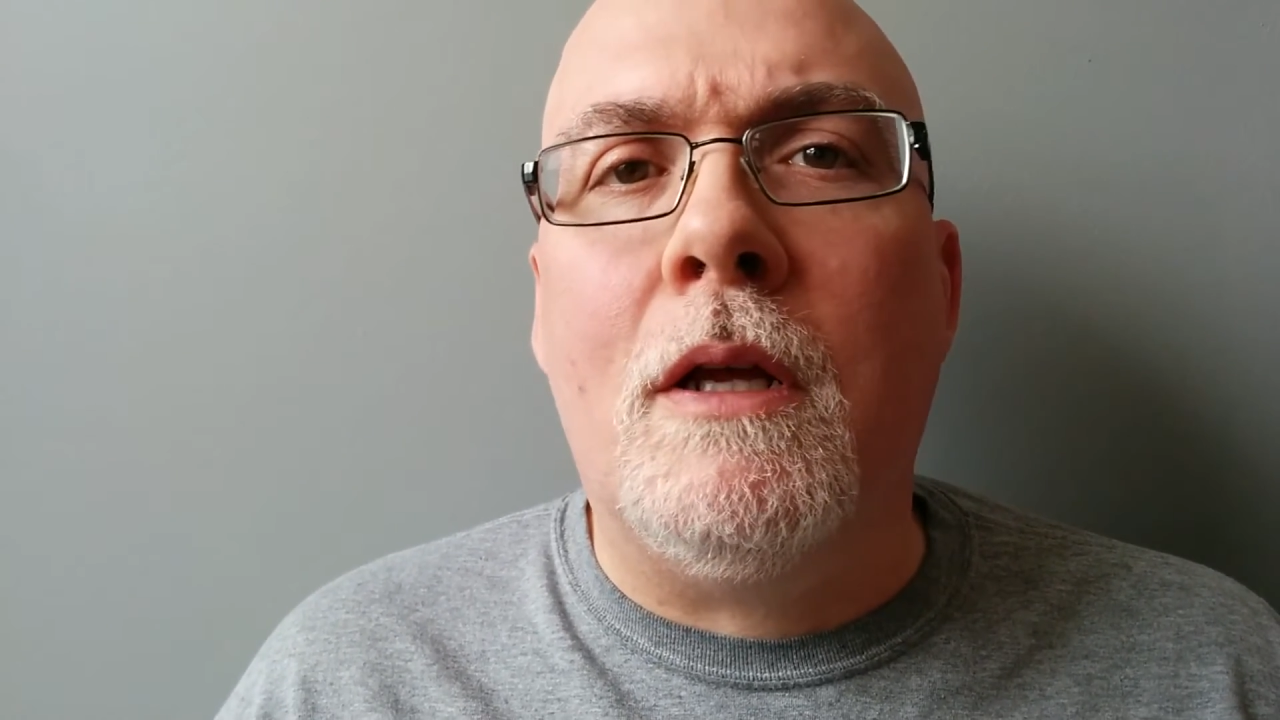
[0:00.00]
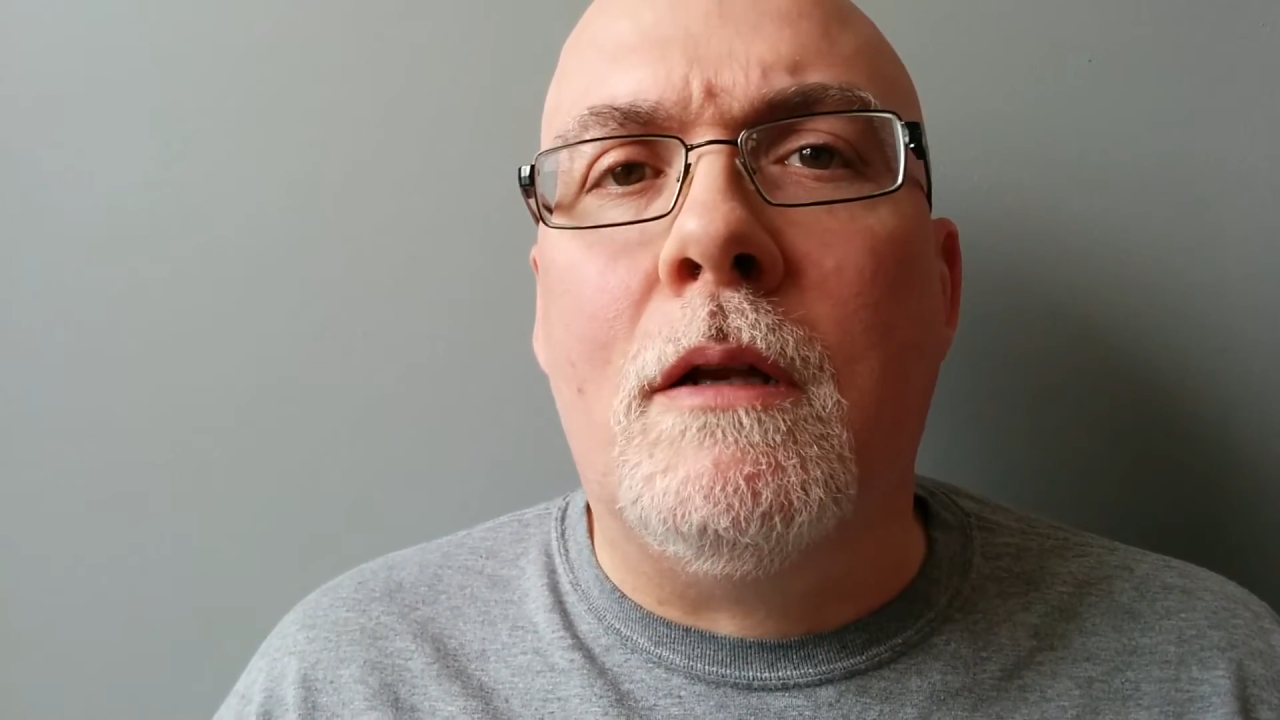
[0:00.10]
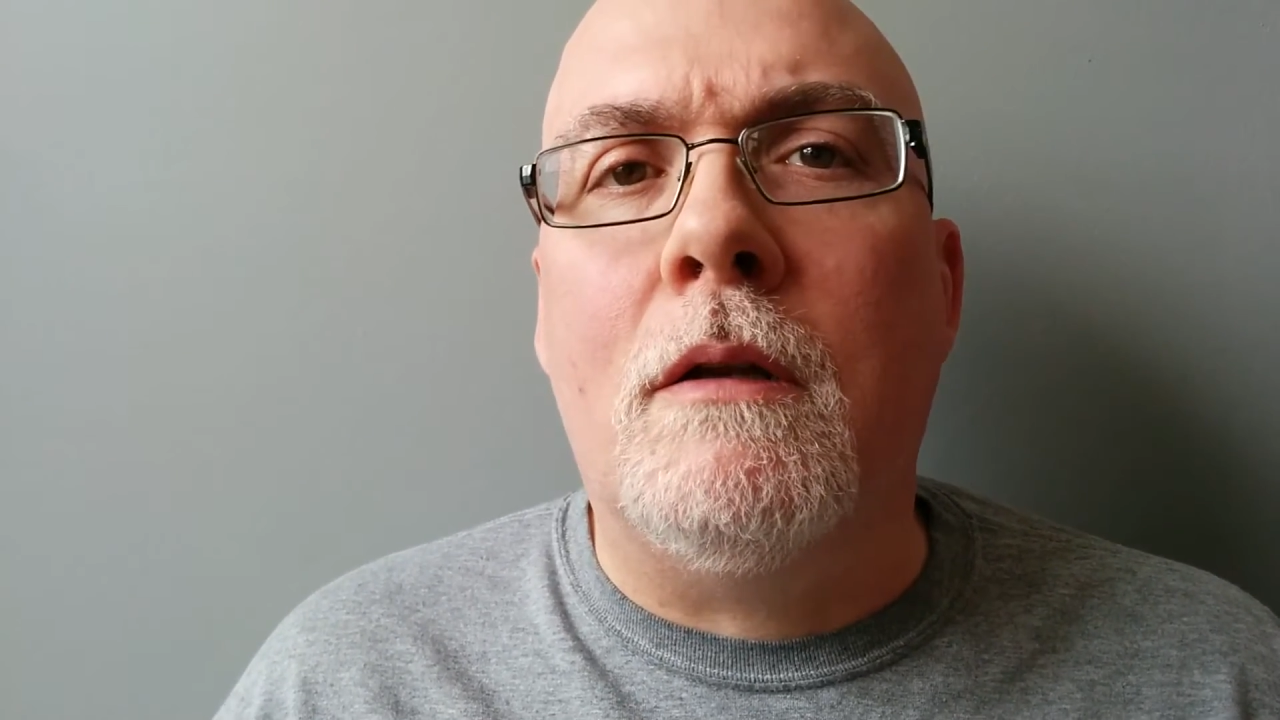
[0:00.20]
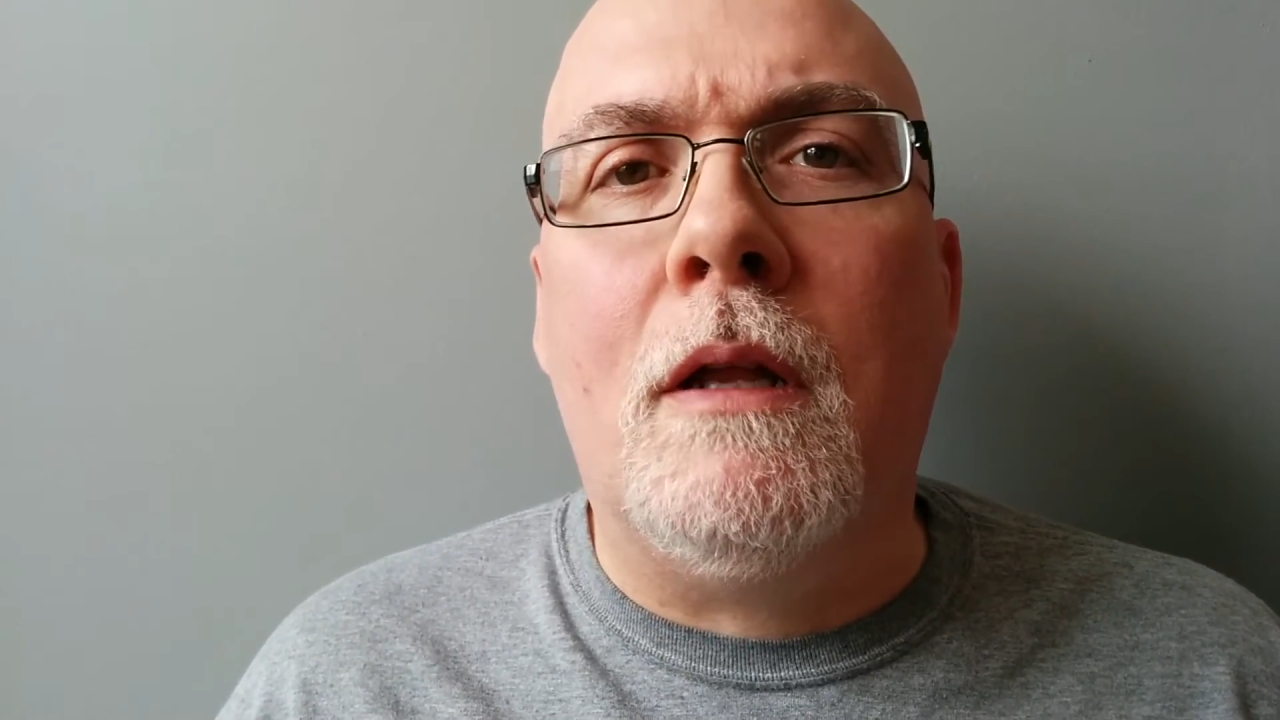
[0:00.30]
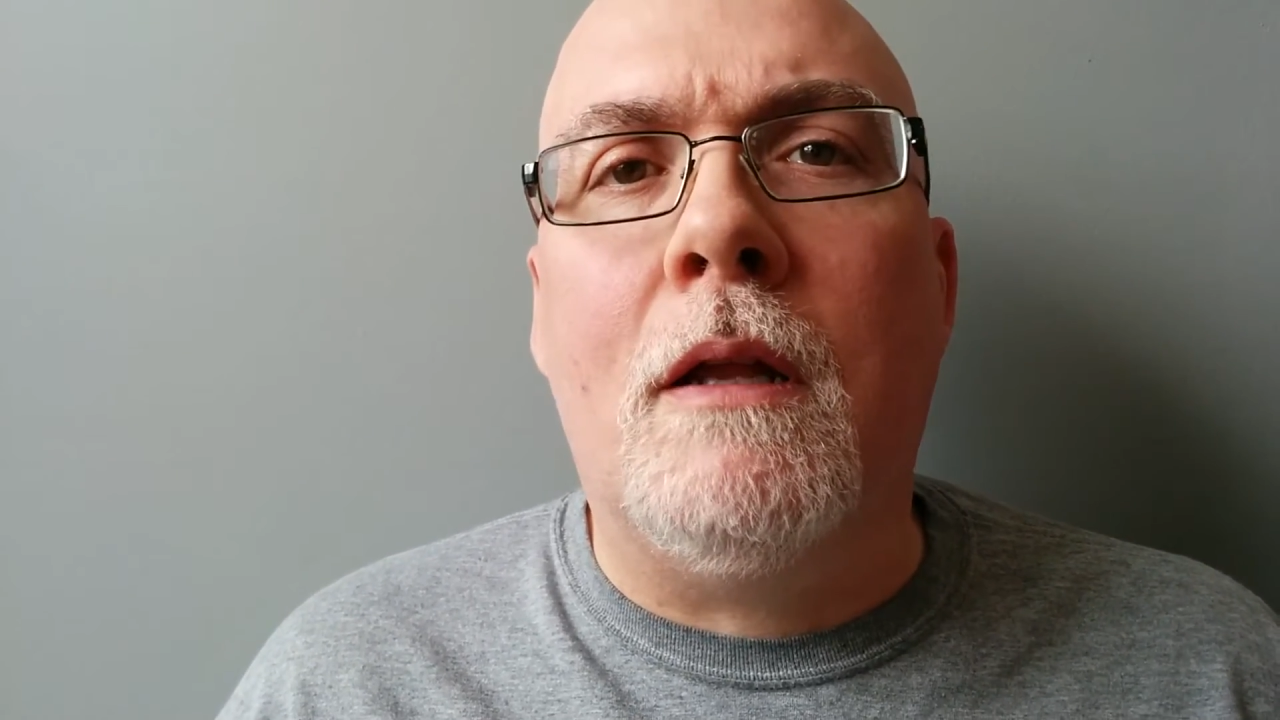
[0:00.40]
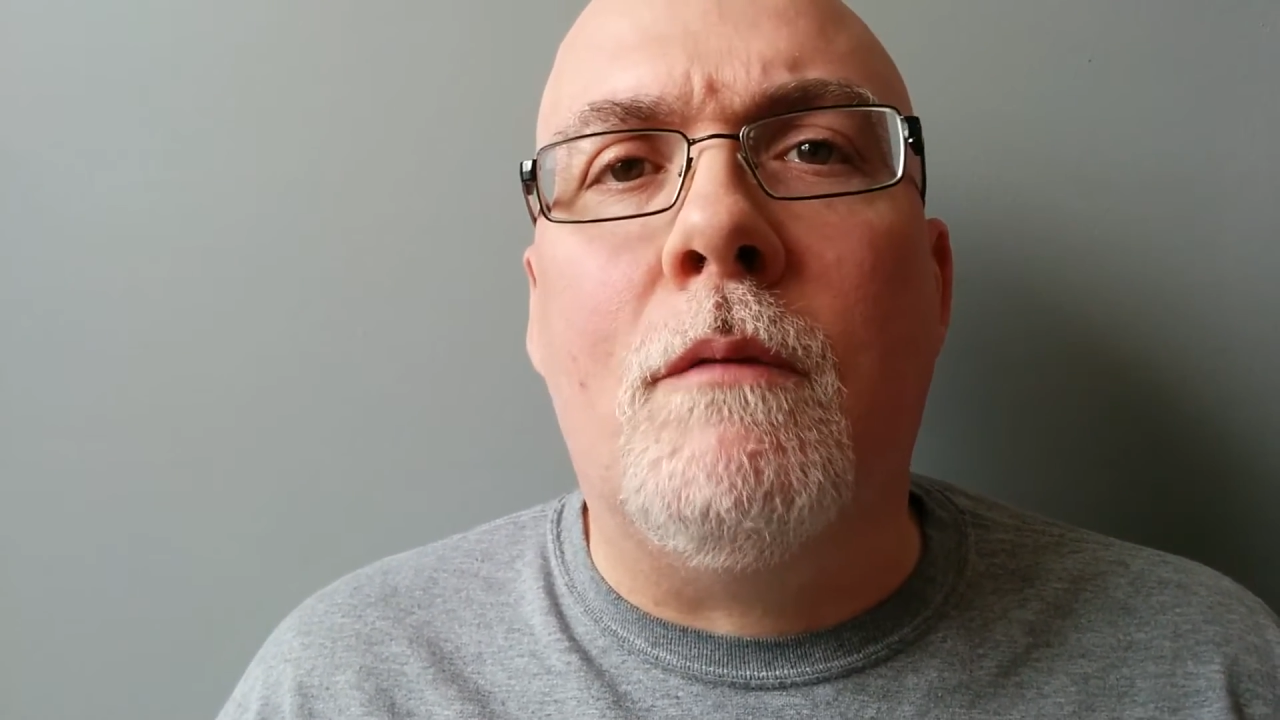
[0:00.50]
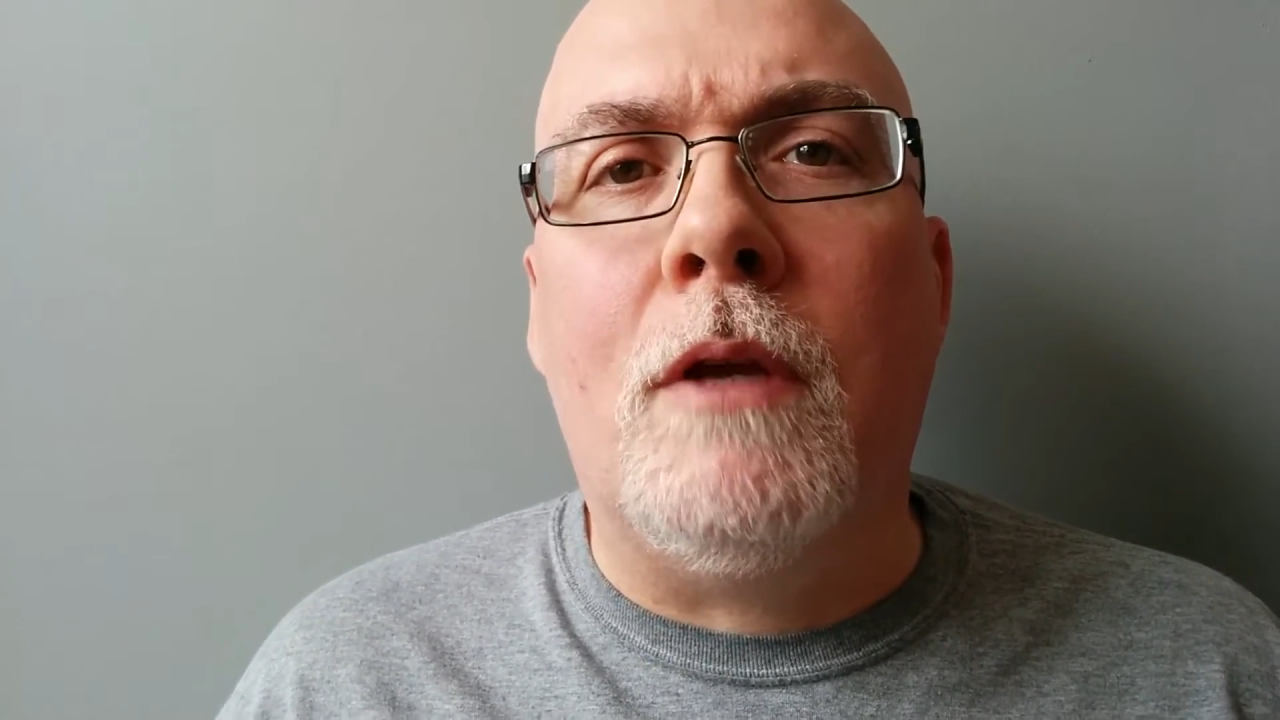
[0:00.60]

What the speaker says: and